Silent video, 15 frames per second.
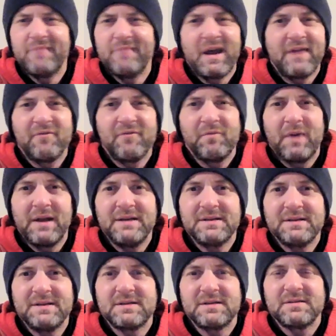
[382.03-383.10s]
Not
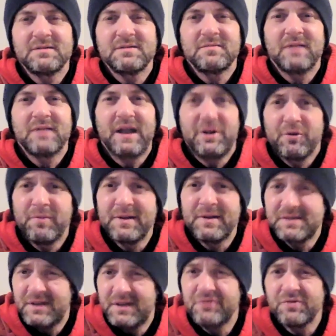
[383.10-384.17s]
everybody's got your
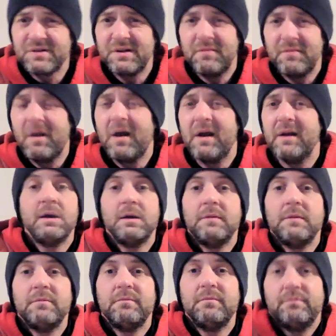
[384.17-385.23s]
best interest in mind.
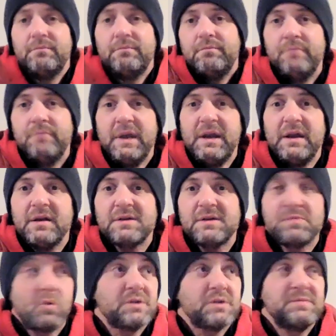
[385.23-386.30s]
Media,
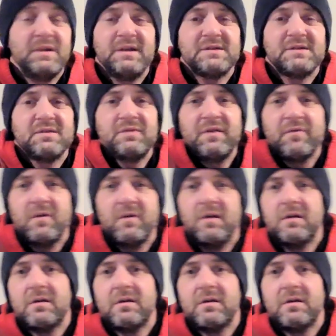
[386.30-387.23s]
sports media is no different.